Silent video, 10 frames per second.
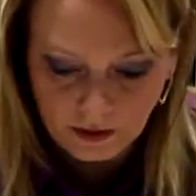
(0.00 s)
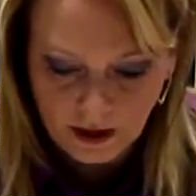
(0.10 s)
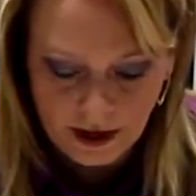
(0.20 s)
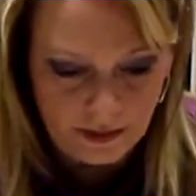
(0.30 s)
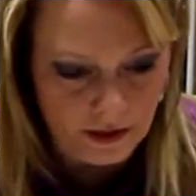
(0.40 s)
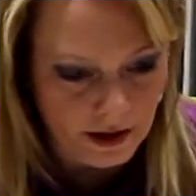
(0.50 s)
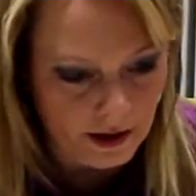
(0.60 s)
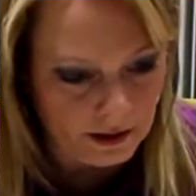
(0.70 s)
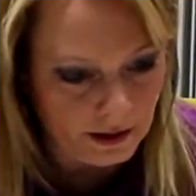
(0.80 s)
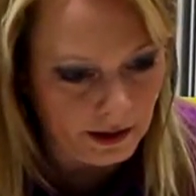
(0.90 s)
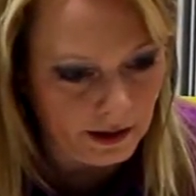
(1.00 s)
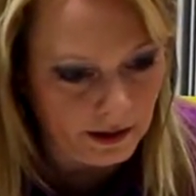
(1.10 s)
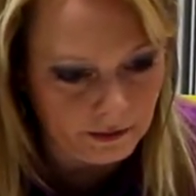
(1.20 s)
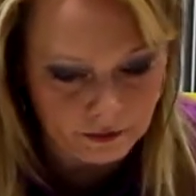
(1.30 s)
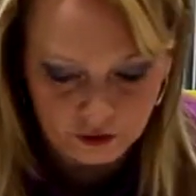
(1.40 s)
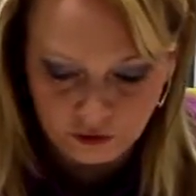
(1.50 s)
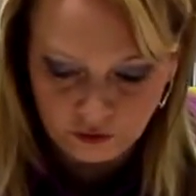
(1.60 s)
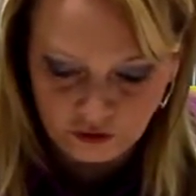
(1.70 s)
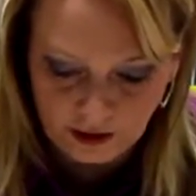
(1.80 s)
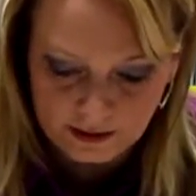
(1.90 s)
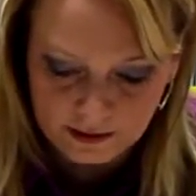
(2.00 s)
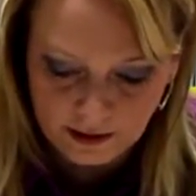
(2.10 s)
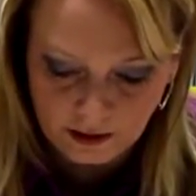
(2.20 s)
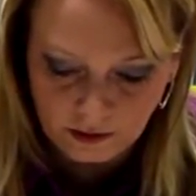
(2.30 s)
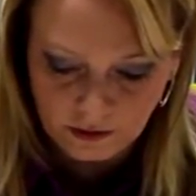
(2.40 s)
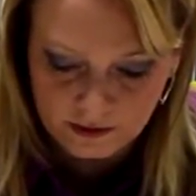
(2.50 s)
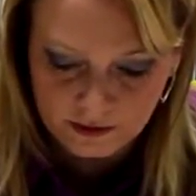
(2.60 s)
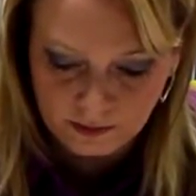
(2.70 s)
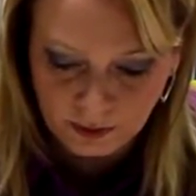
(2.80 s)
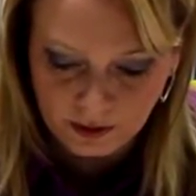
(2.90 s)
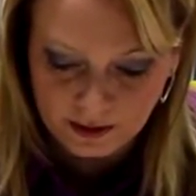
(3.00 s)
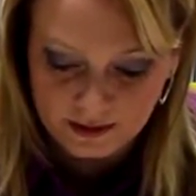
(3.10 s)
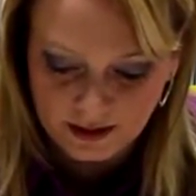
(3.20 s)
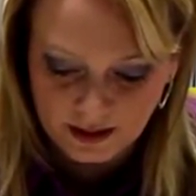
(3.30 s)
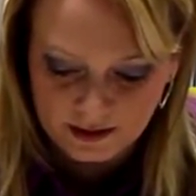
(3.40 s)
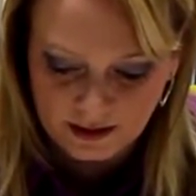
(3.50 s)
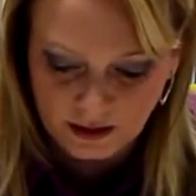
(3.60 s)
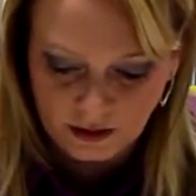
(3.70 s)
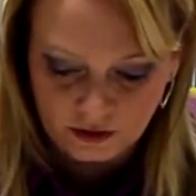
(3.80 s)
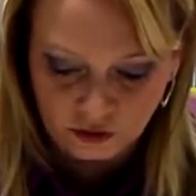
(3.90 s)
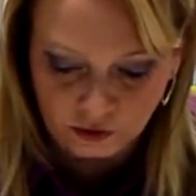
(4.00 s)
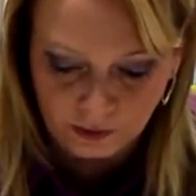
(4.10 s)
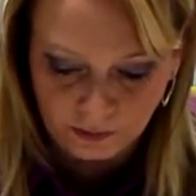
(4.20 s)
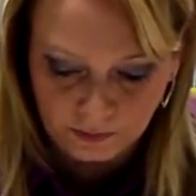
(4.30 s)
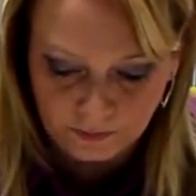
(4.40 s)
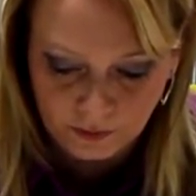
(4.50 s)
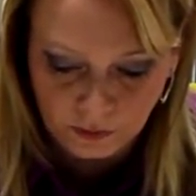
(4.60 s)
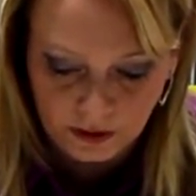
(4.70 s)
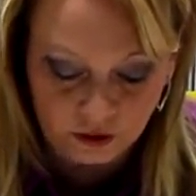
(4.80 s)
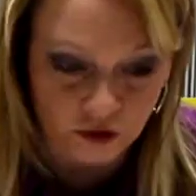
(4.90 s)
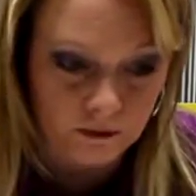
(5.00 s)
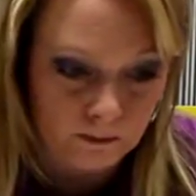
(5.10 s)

And then I have 2 J's. Now this is putting 6 in this group, which